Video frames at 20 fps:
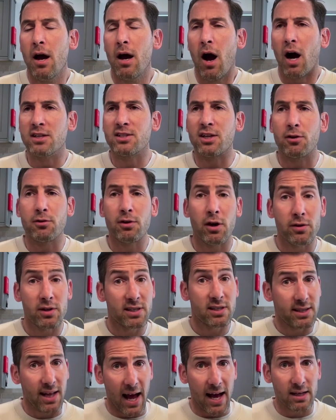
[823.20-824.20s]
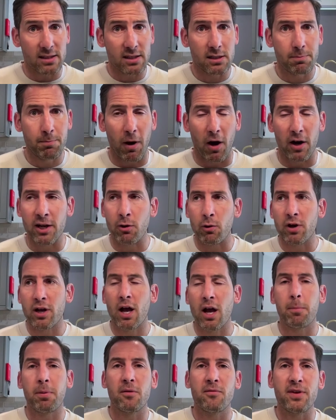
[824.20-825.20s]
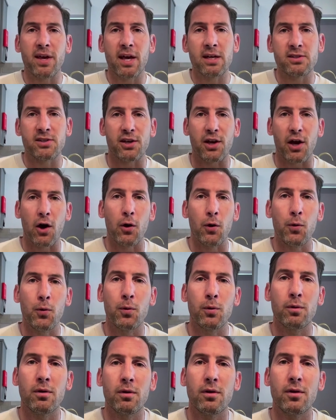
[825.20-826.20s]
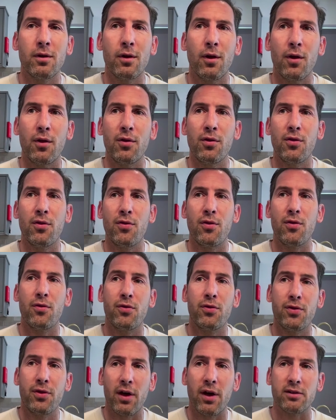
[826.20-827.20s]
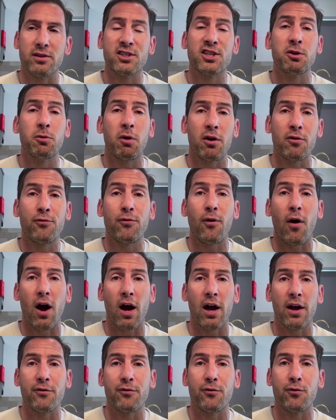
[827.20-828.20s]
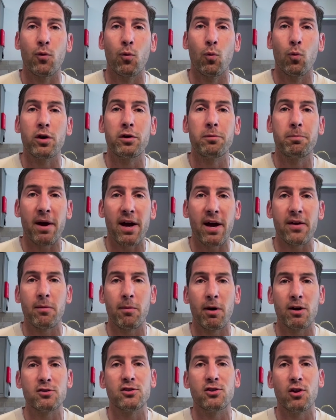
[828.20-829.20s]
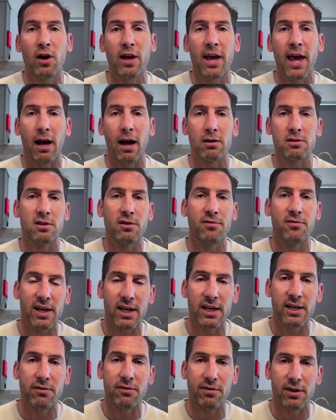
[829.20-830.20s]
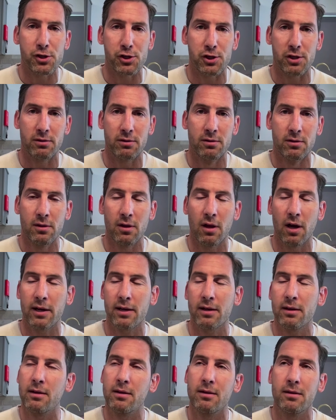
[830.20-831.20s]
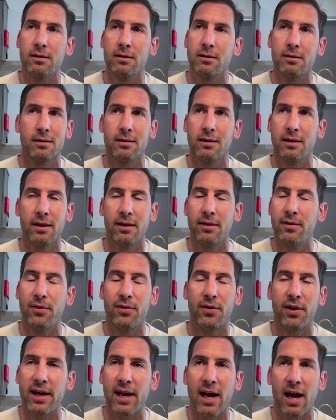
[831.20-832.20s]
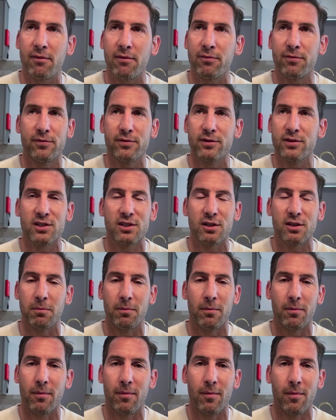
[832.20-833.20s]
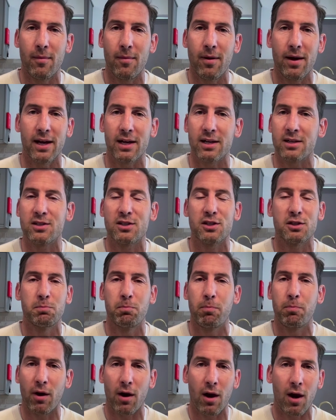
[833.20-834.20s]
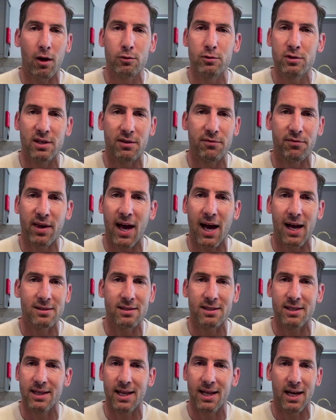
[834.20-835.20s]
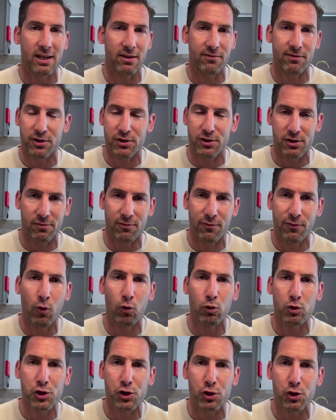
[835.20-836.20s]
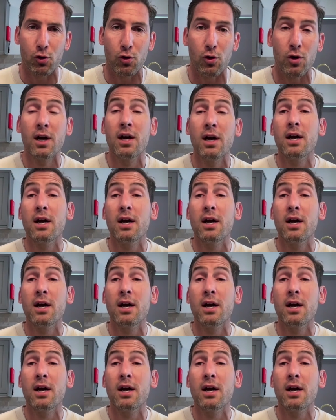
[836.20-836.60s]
I don't know the stats, but I know a couple of years ago, 205 would bear the most knockouts of any division. Like, they have some explosive cats in that division for sure.